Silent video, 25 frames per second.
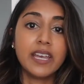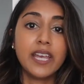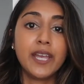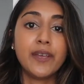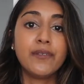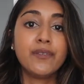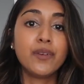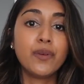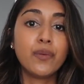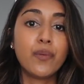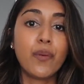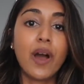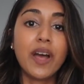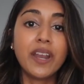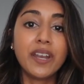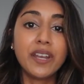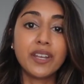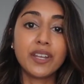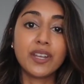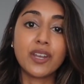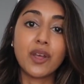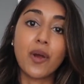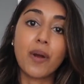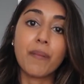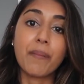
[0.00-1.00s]
If you want
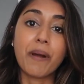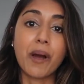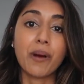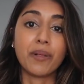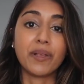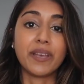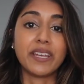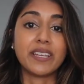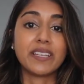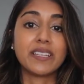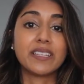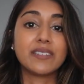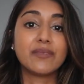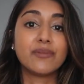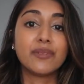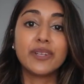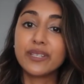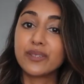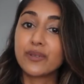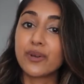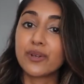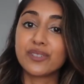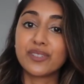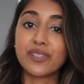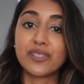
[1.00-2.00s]
to know about like
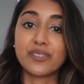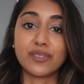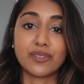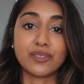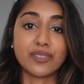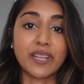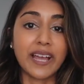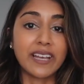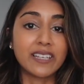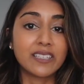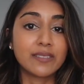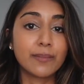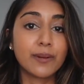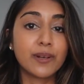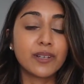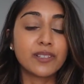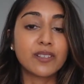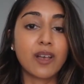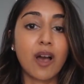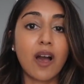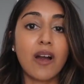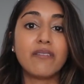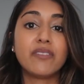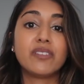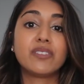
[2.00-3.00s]
resources or
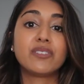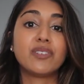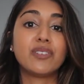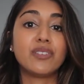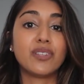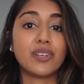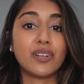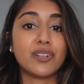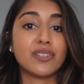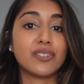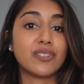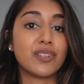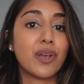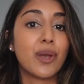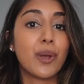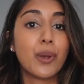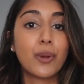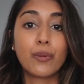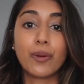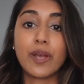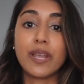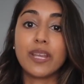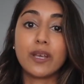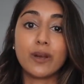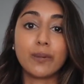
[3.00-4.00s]
textbooks, obviously there's
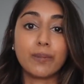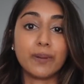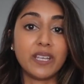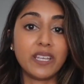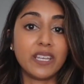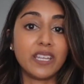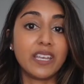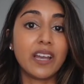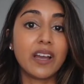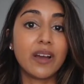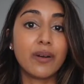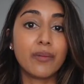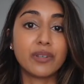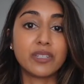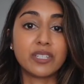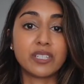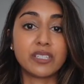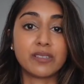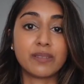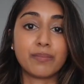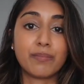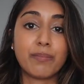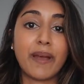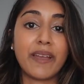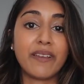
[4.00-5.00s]
Radiopedia, which
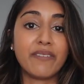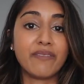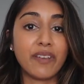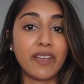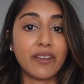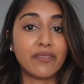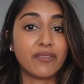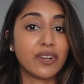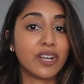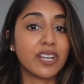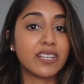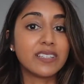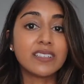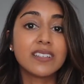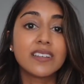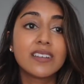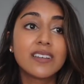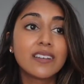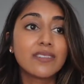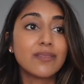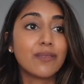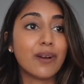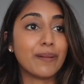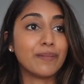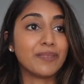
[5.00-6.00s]
is my favorite
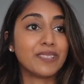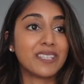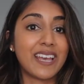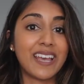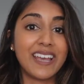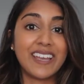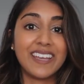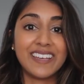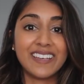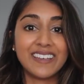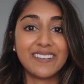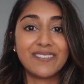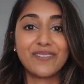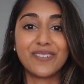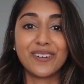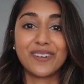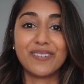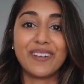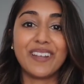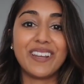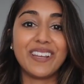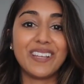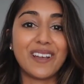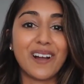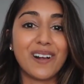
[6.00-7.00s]
website for
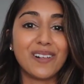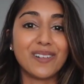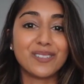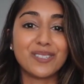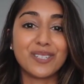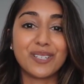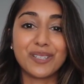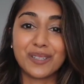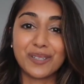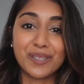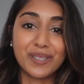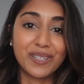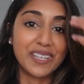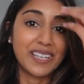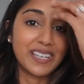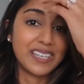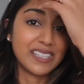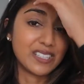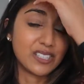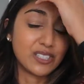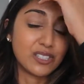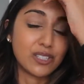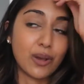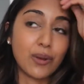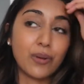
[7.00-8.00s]
radiology learning.
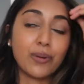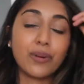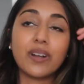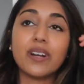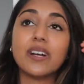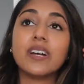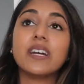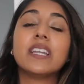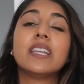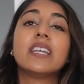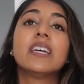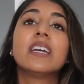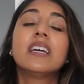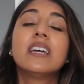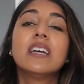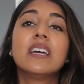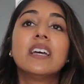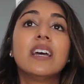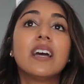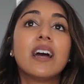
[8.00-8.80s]
It's so good.